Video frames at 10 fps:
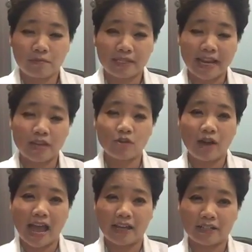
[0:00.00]
take your
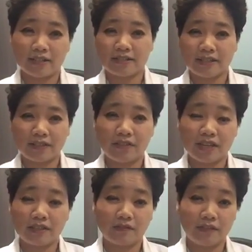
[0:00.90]
actions and
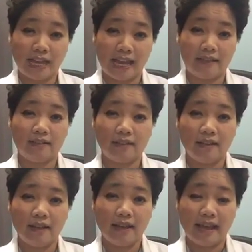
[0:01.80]
think of that
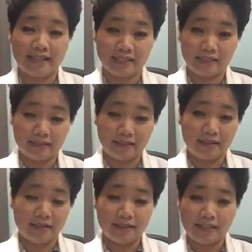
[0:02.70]
as
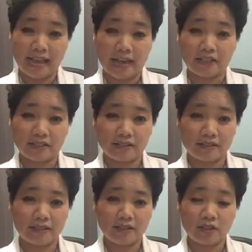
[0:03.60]
the
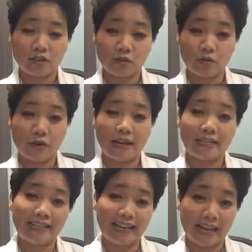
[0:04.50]
actions to create
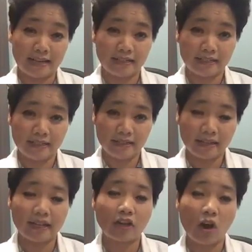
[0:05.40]
a legacy,
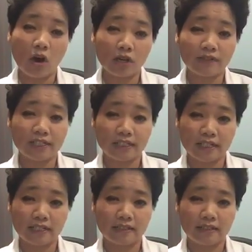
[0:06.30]
and all of a
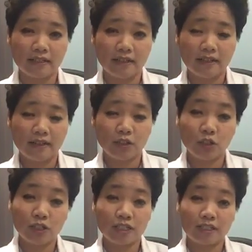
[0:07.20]
sudden you're
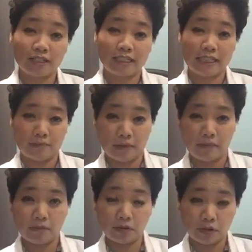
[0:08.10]
just going to step up
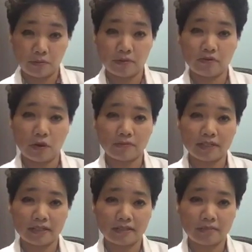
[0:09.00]
on your
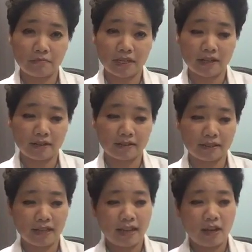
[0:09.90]
performance, because
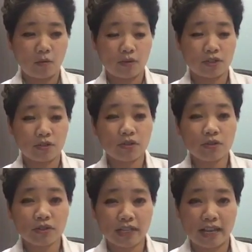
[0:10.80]
what you do
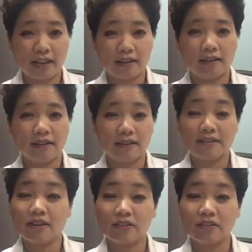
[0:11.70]
today is not